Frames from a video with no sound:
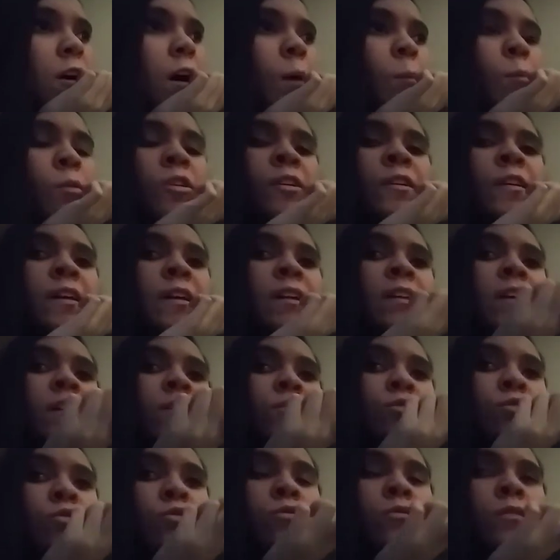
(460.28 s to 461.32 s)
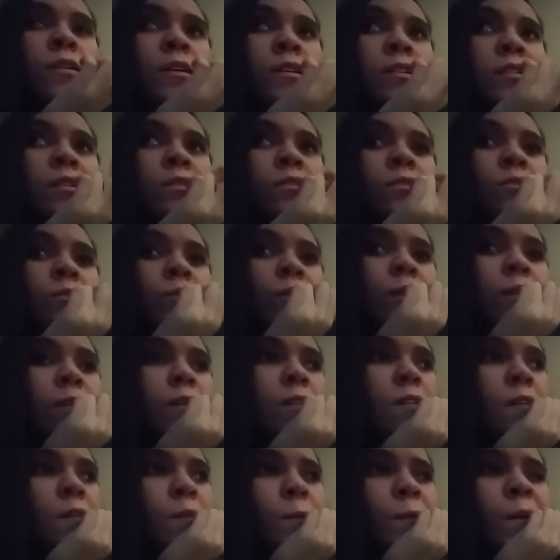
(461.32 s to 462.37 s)
I'm only getting like two days of the week.
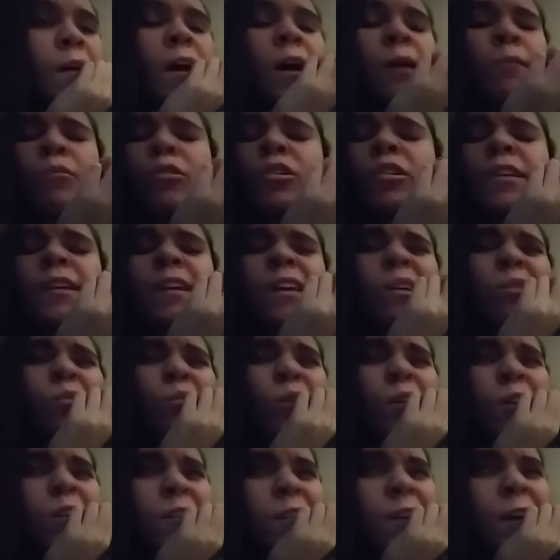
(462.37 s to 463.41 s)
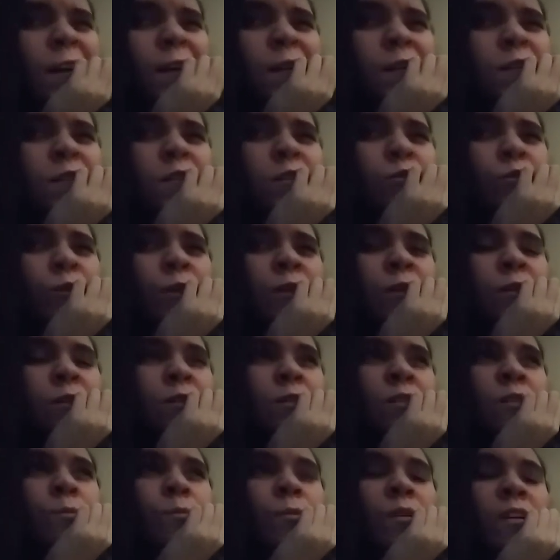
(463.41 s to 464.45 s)
I'm, not, I'm only getting one day this week to
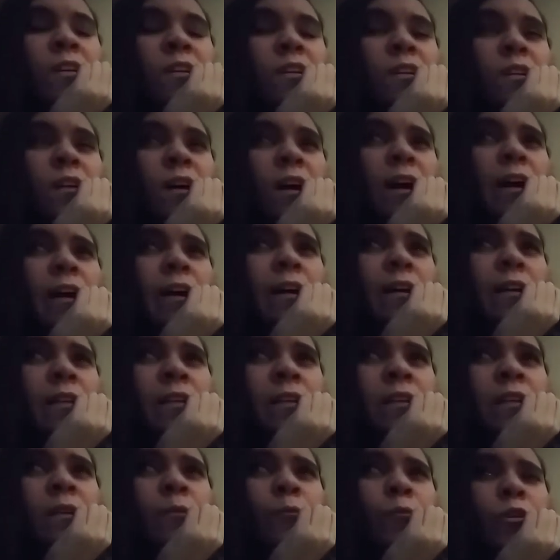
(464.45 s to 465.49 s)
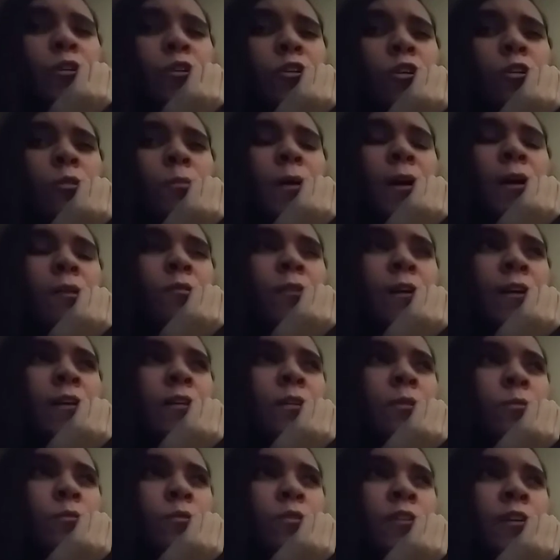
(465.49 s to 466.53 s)
sleep in a lot, and then I'm gonna go back
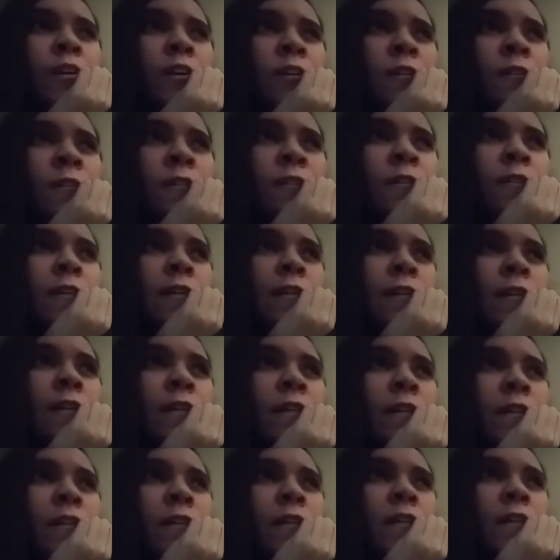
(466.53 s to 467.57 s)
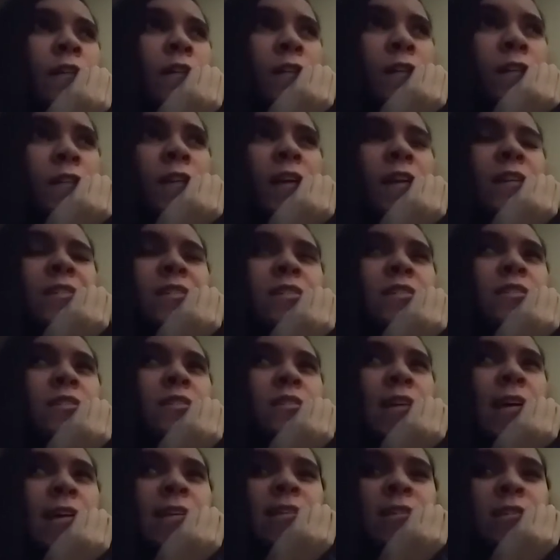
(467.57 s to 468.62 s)
waking up really early. So
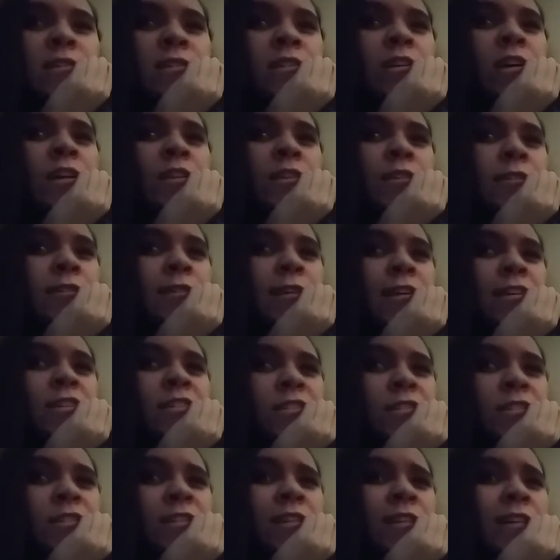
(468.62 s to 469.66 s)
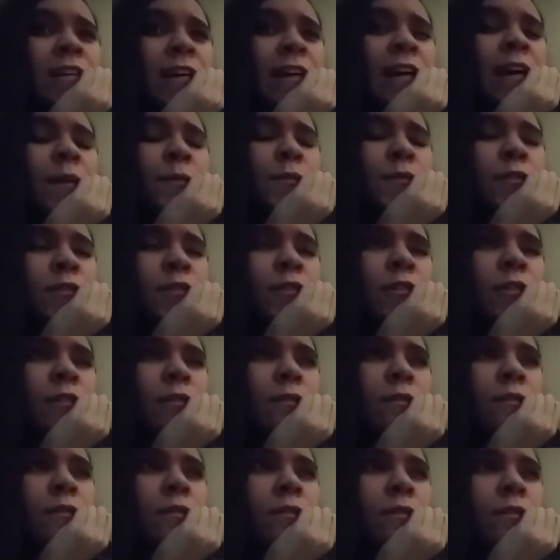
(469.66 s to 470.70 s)
that's that's another lesson that I have to
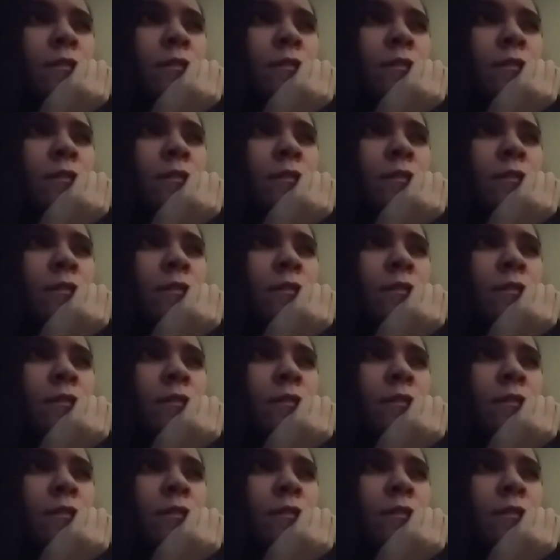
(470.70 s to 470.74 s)
do.